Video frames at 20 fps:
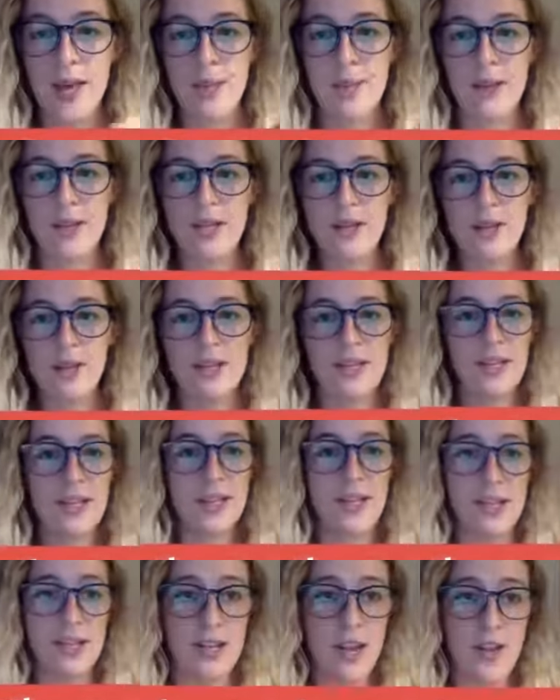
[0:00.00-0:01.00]
Pinterest
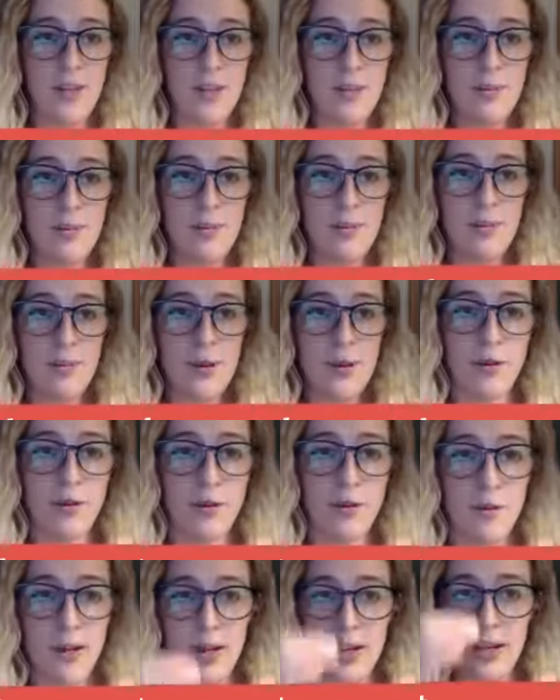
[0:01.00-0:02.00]
is another big
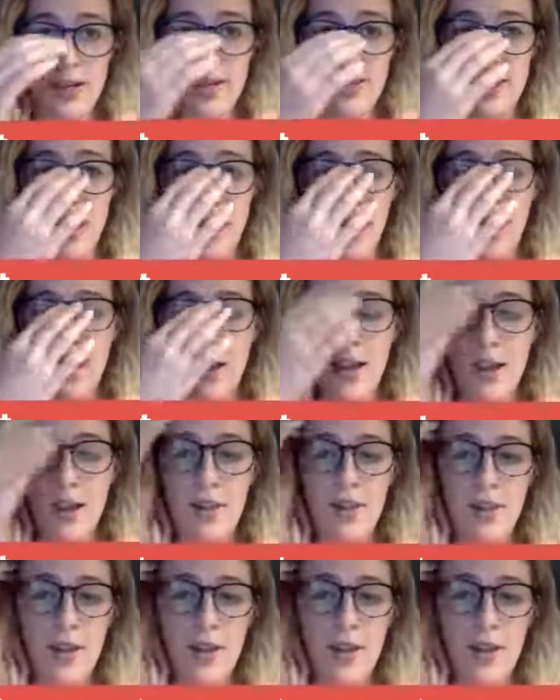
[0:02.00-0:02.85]
social media site